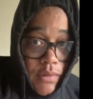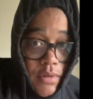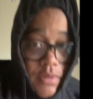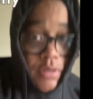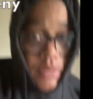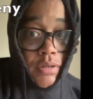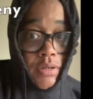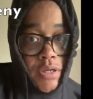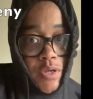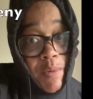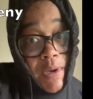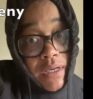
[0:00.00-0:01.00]

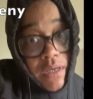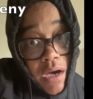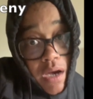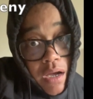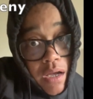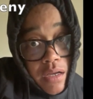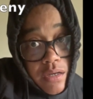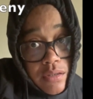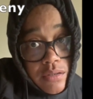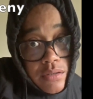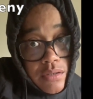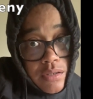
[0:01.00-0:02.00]
Oh my God,
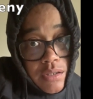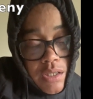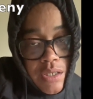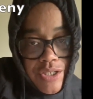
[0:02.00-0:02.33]
can